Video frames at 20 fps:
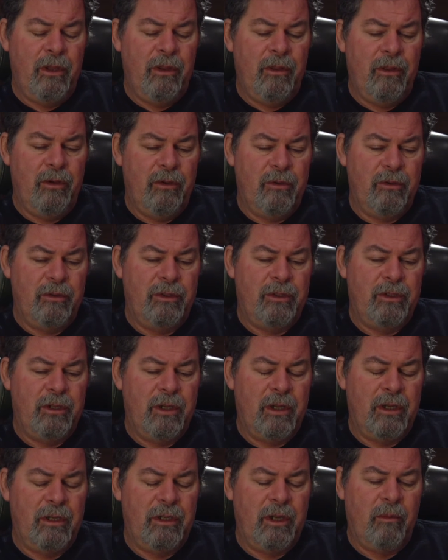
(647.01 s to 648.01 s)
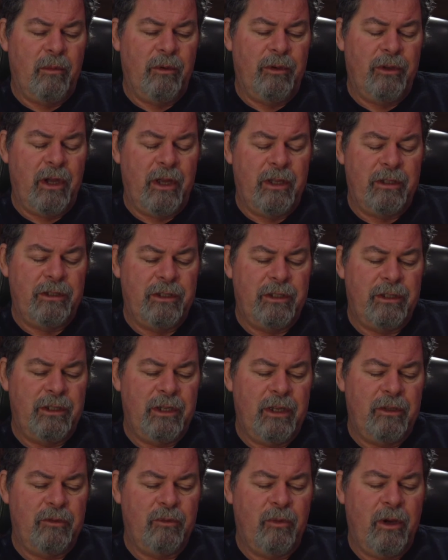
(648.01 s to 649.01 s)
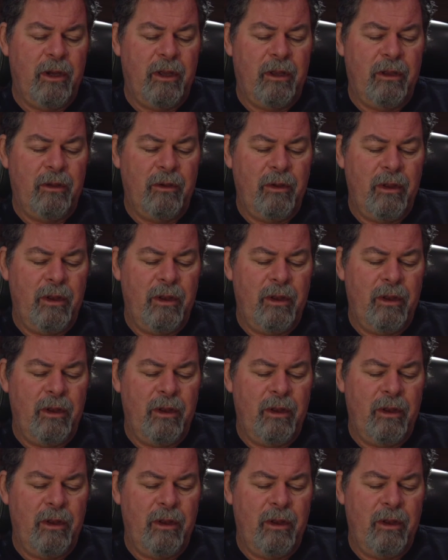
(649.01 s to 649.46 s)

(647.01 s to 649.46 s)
those uh, double dots as well.